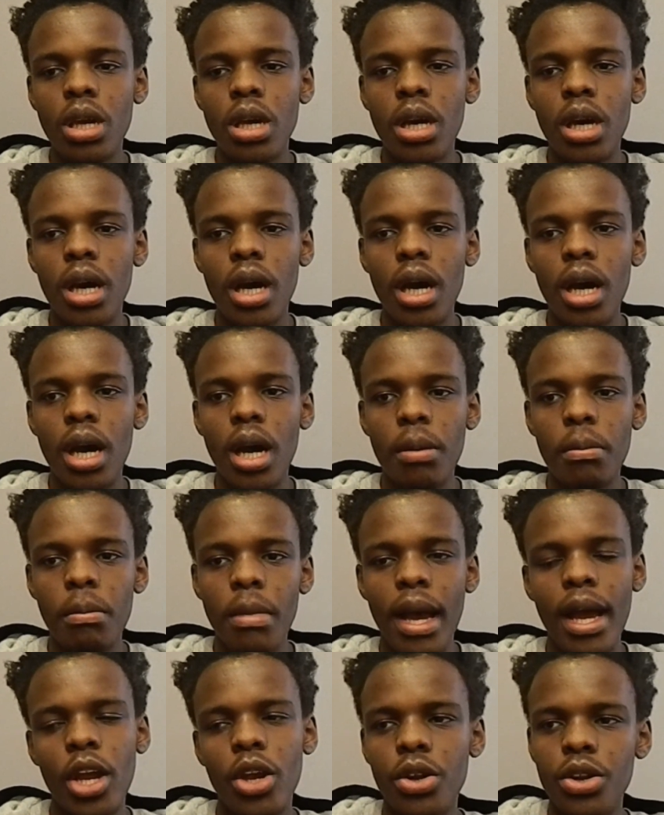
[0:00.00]

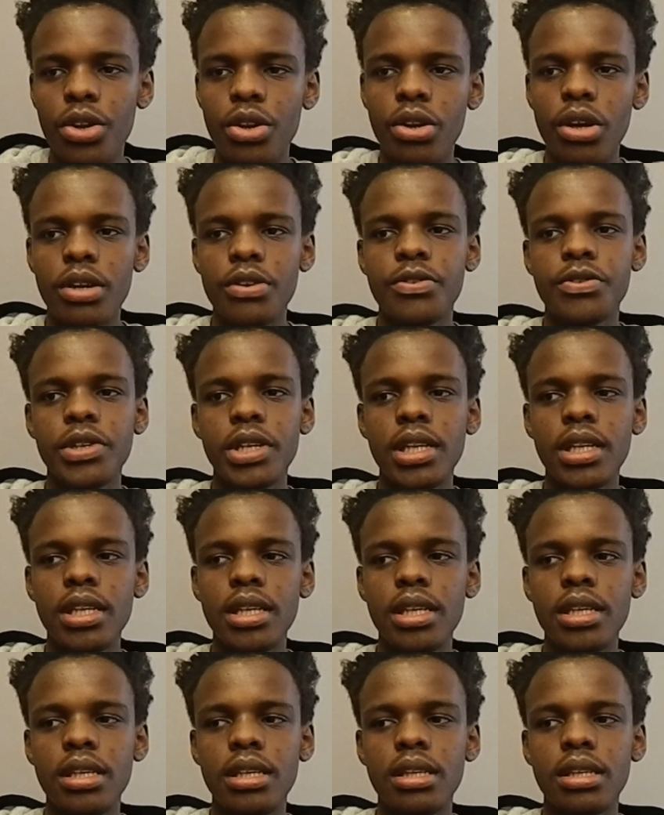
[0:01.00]
I could not
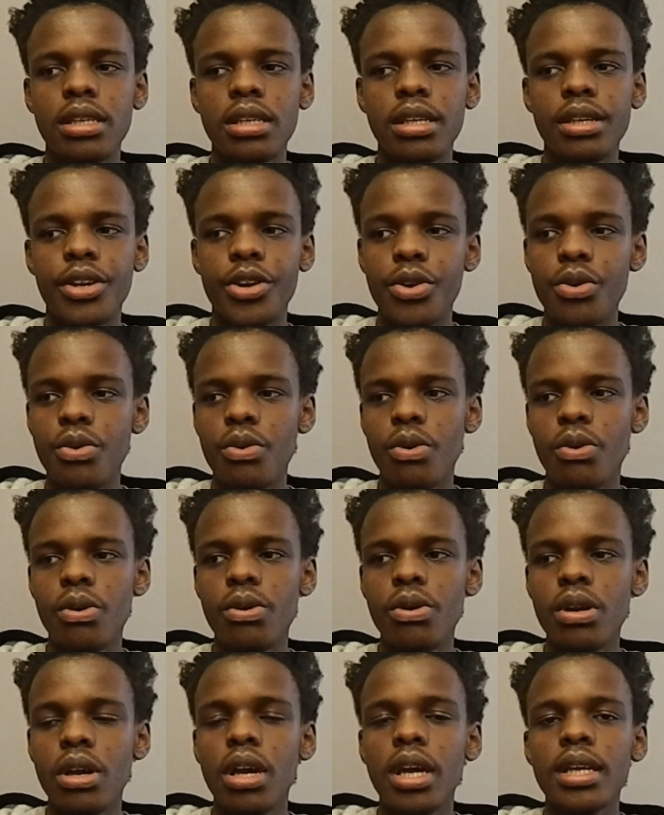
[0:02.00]
really
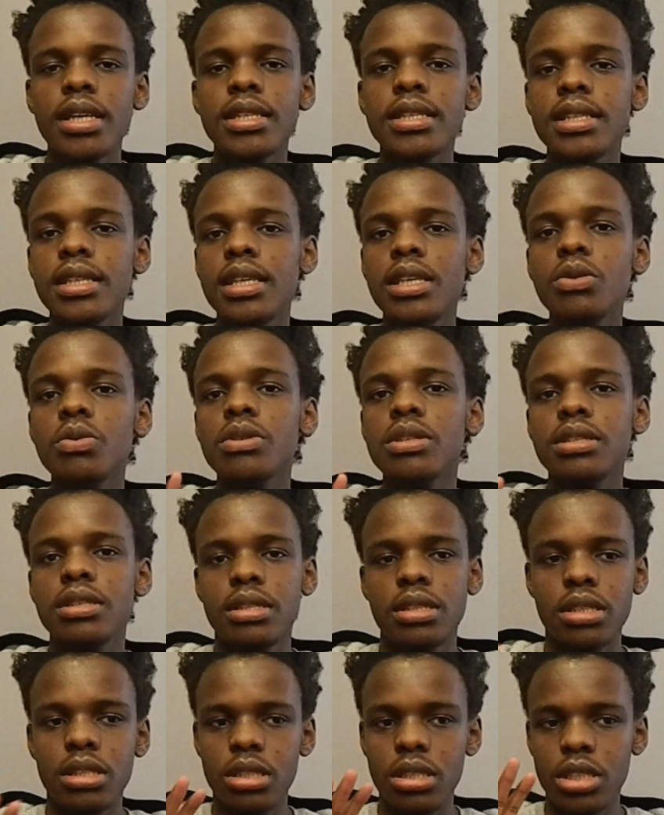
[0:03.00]
ignore. She was
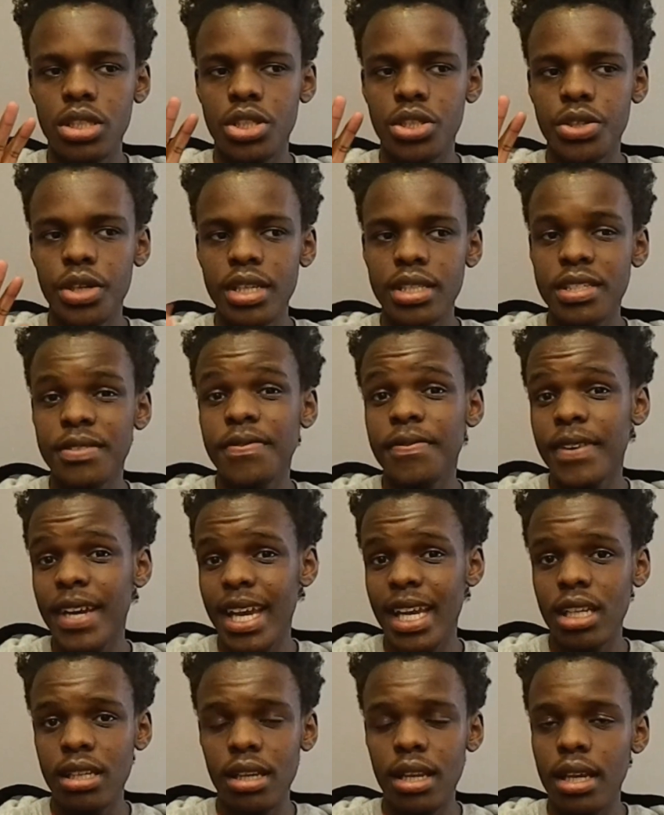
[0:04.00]
dressed
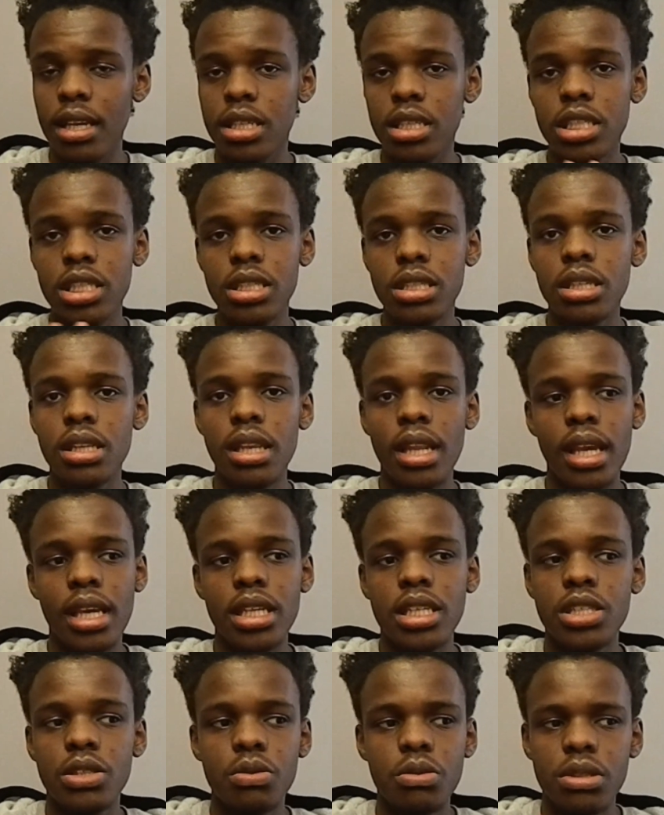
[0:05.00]
fine,
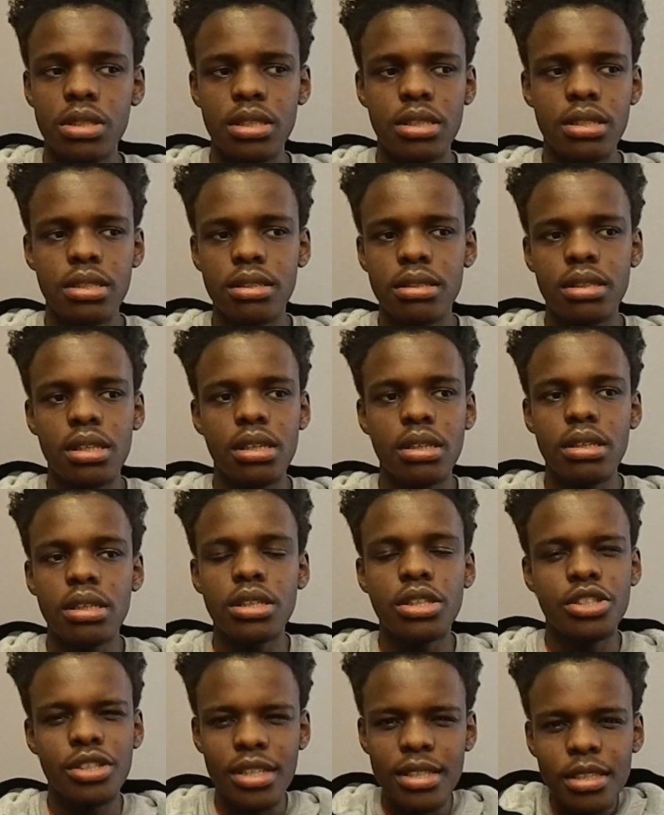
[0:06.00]
she was
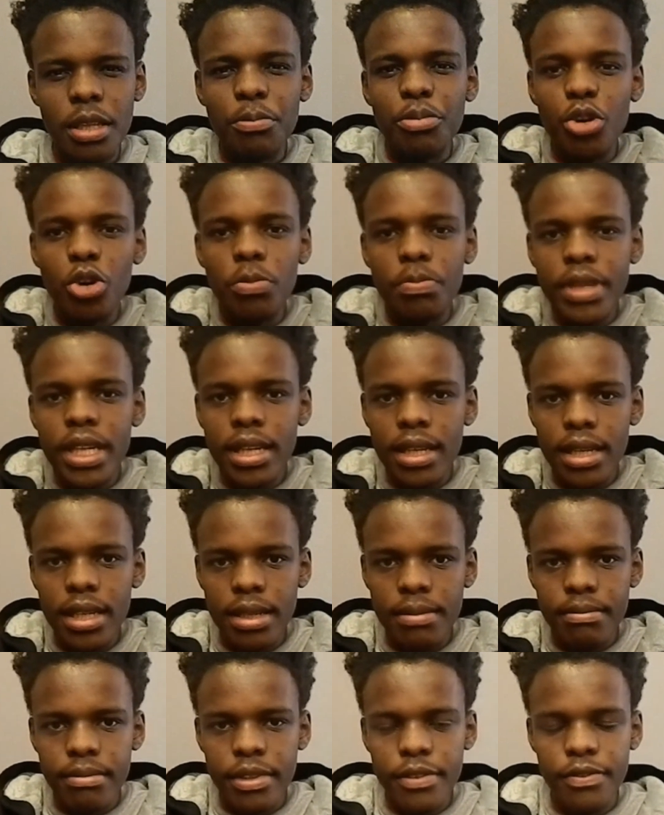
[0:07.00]
dressed
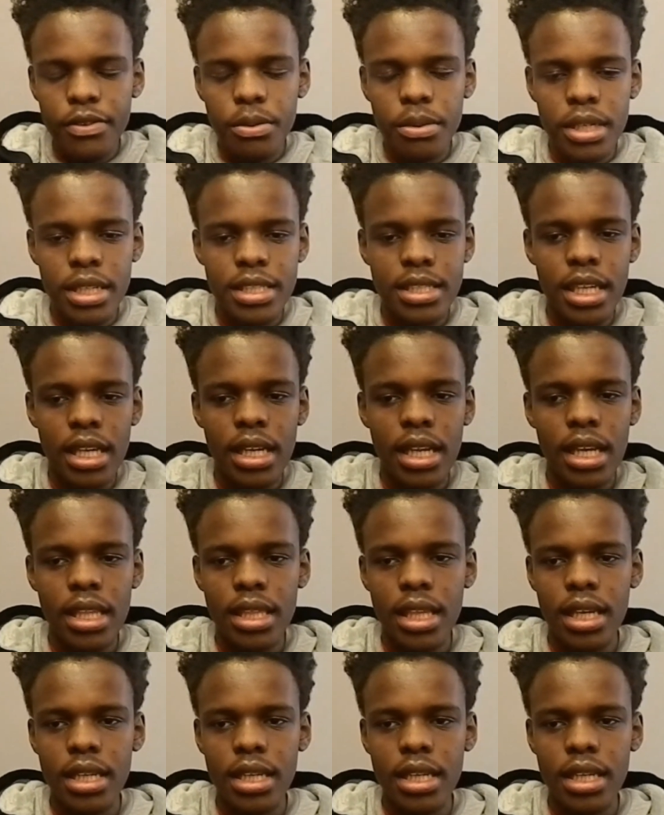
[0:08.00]
appropriately, if you want to say it like that.